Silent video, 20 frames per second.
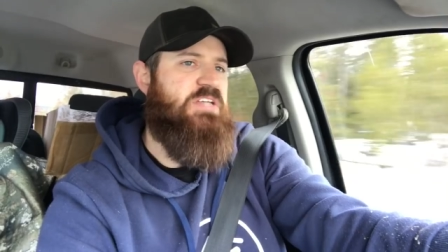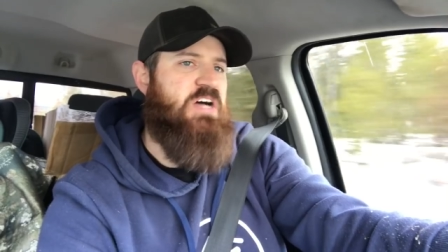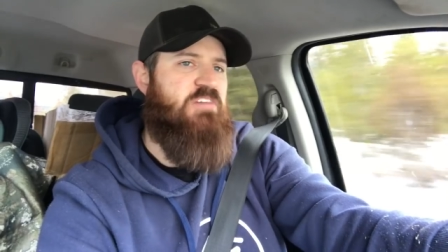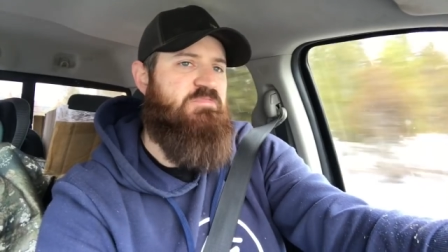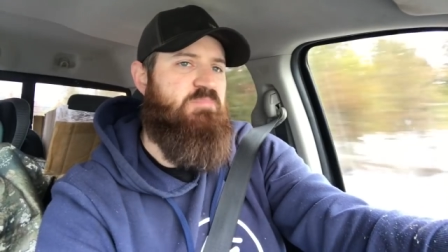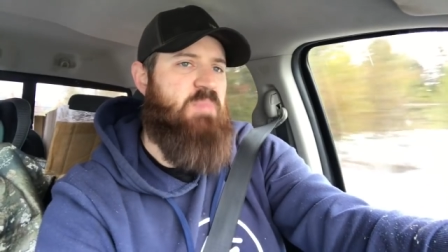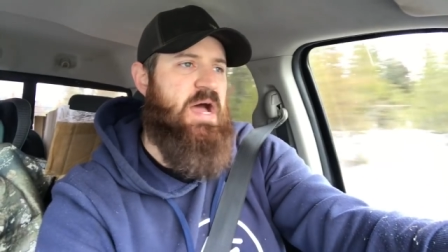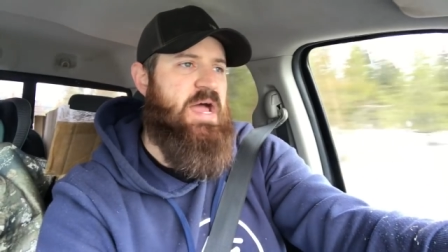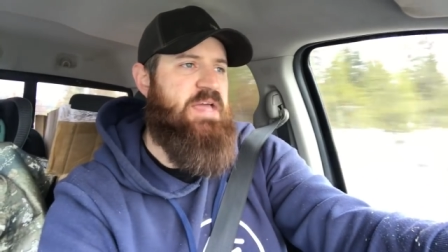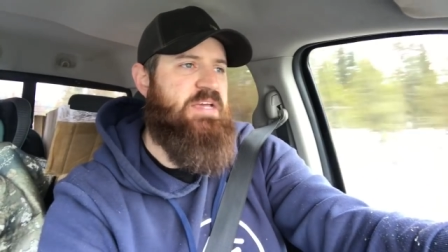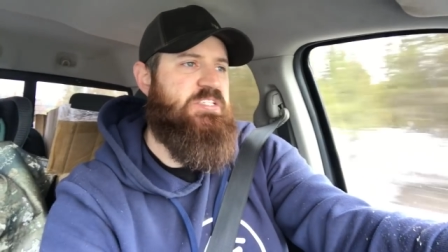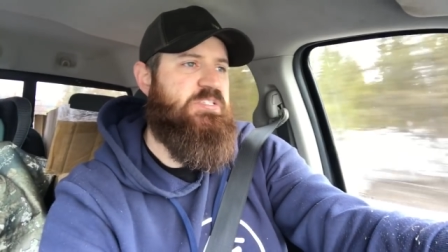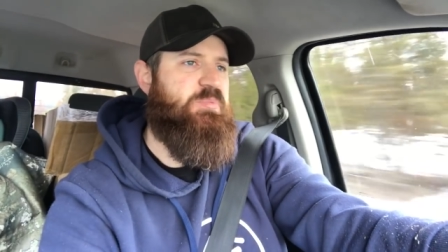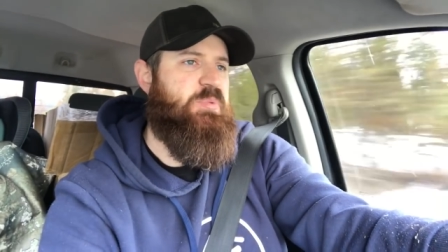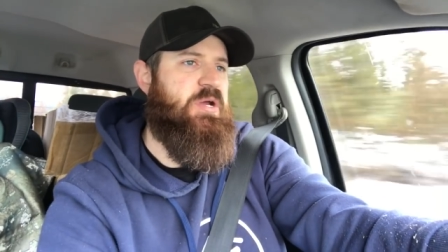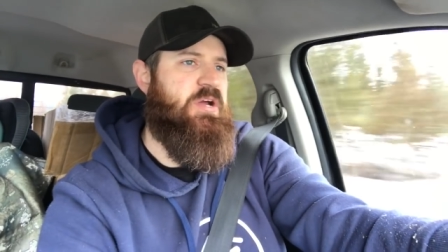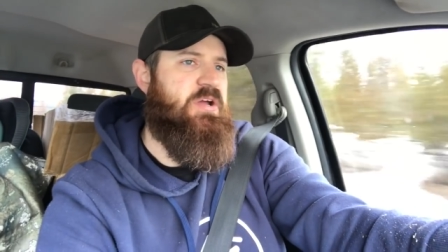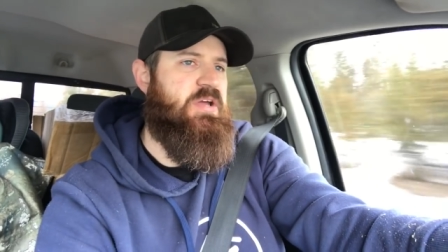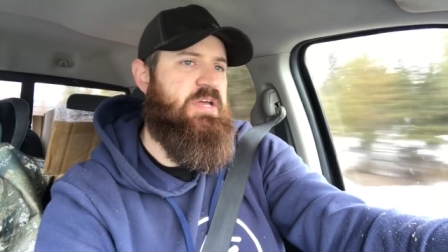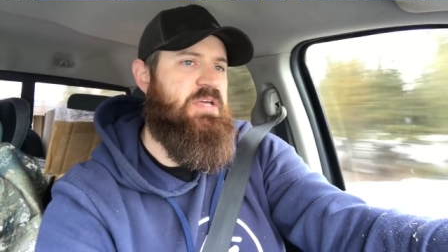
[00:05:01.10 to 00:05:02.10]
off my
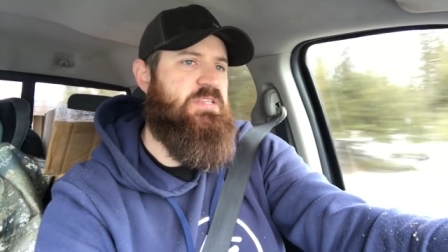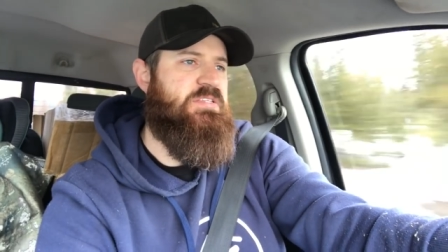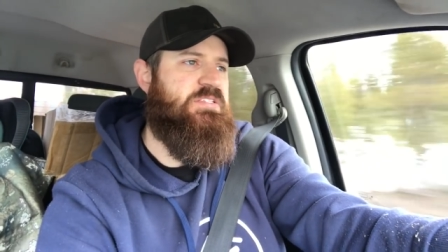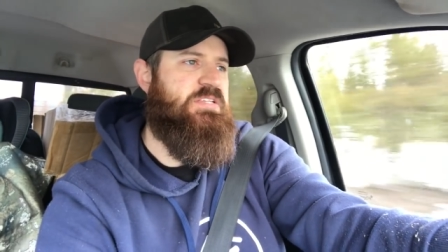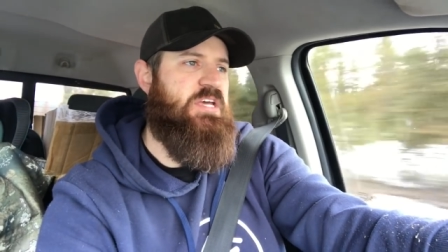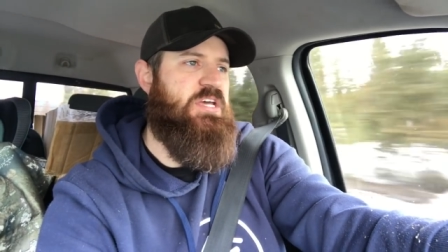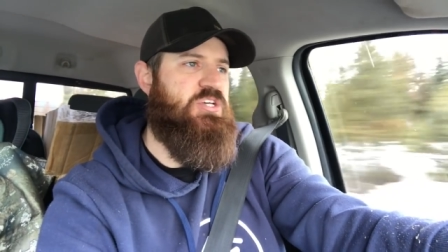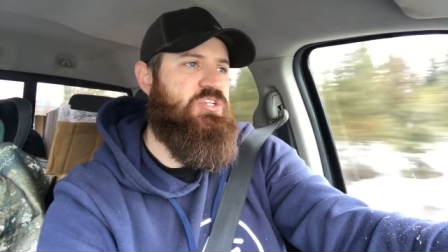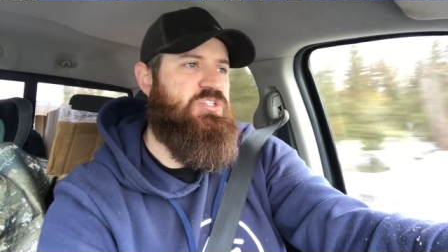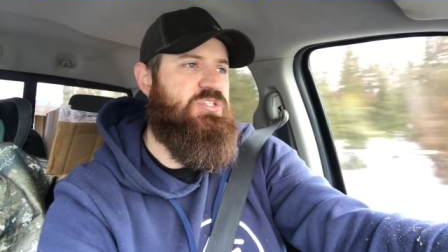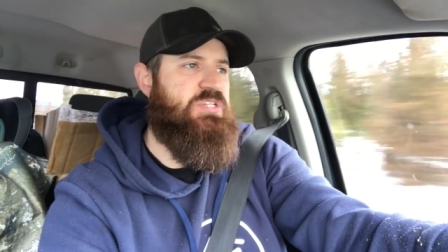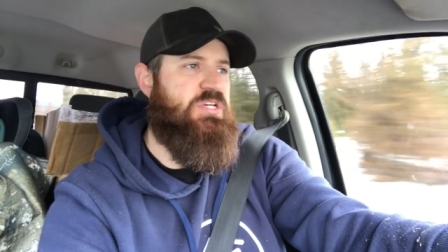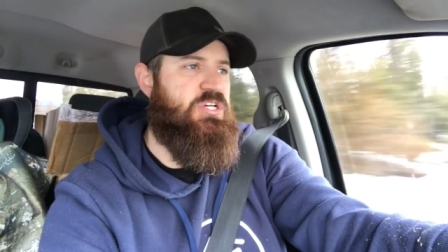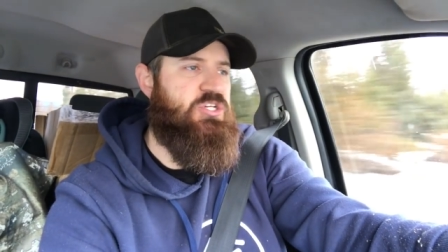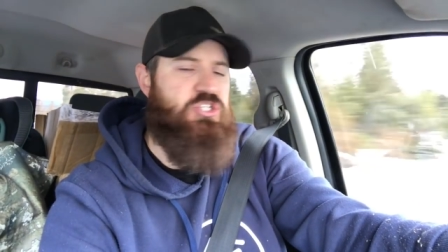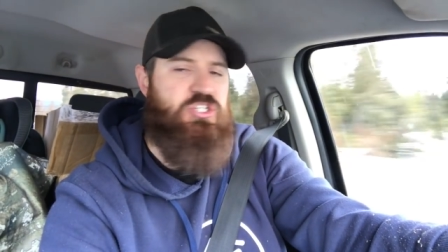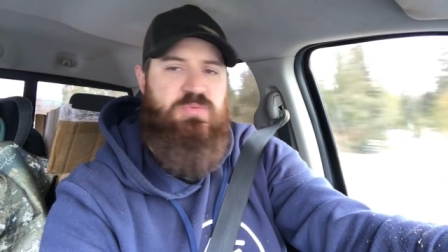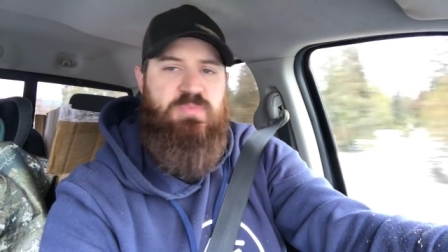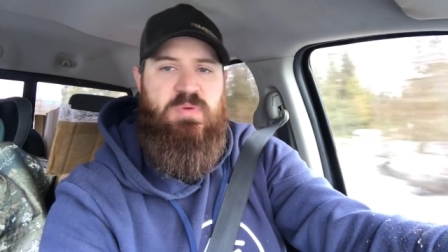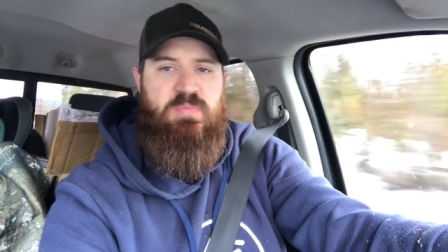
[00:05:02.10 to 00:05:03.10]
experience, is it
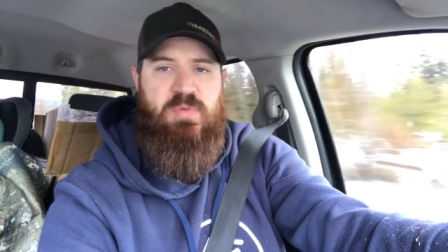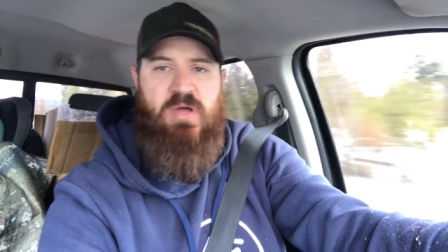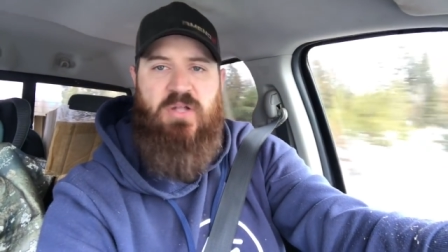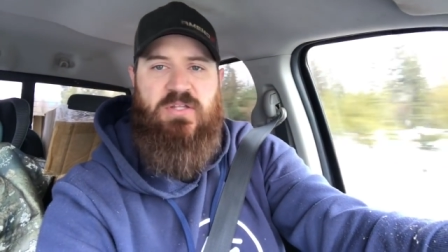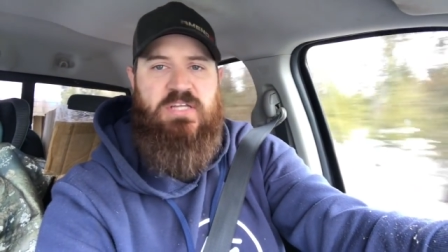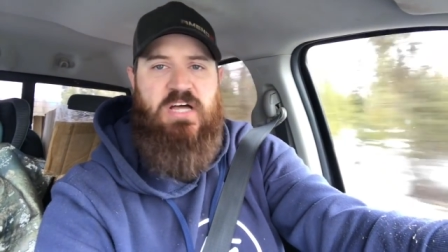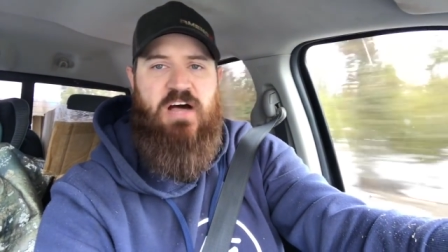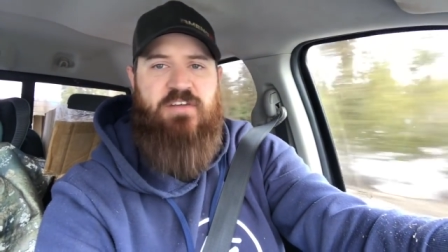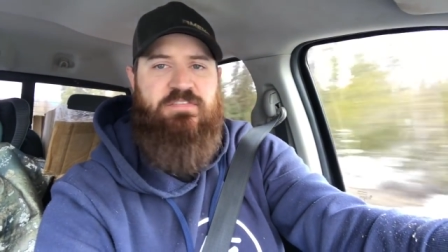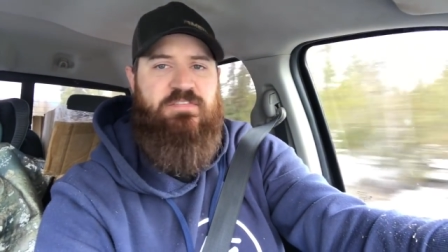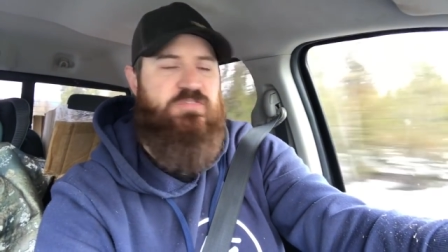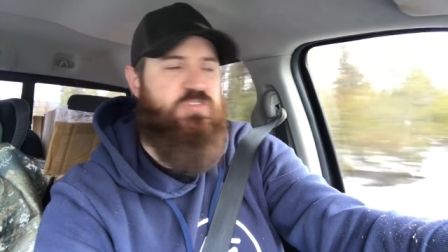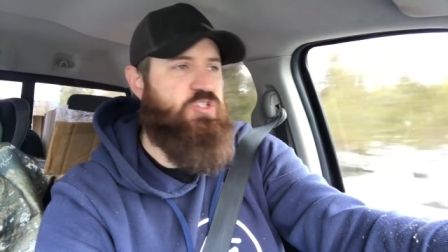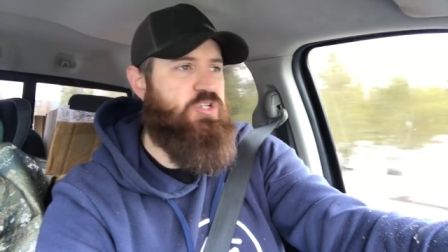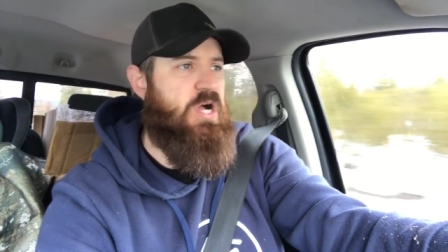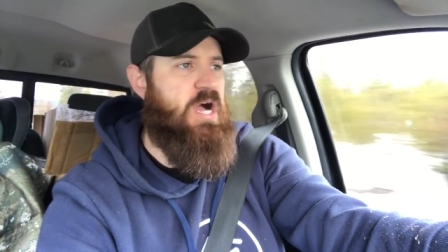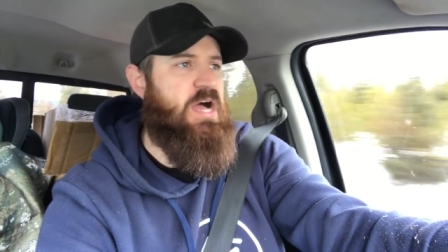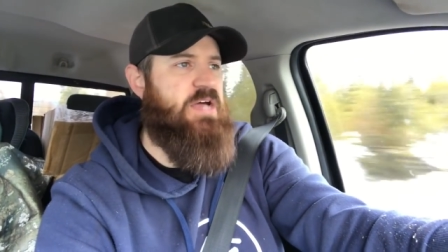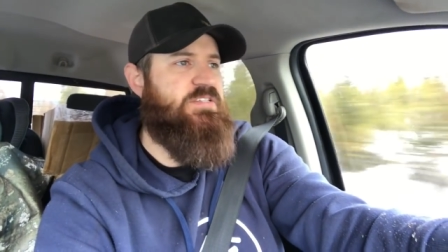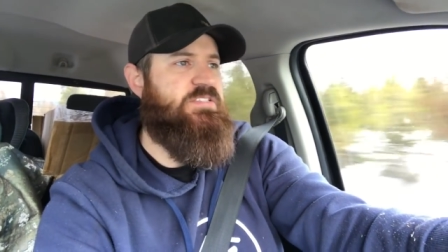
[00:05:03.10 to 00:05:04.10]
should be built off of
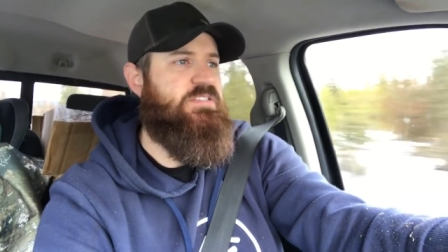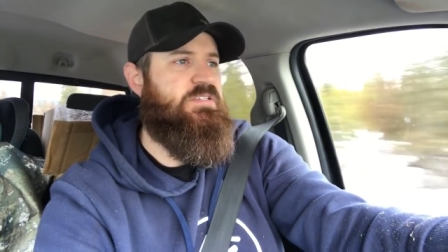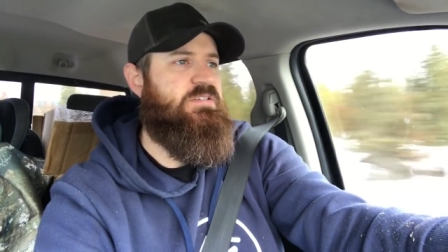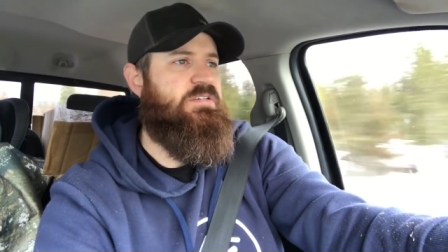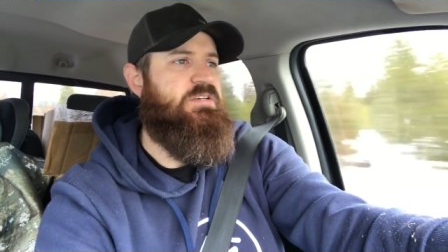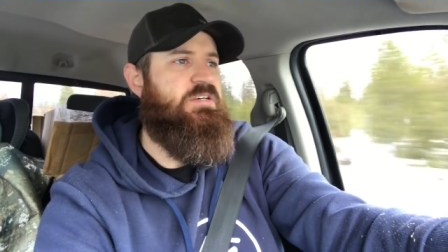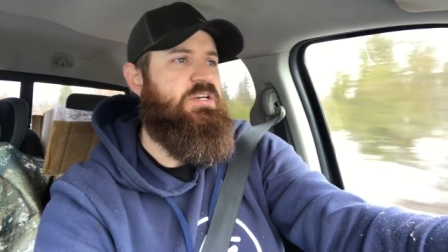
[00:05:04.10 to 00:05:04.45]
trust.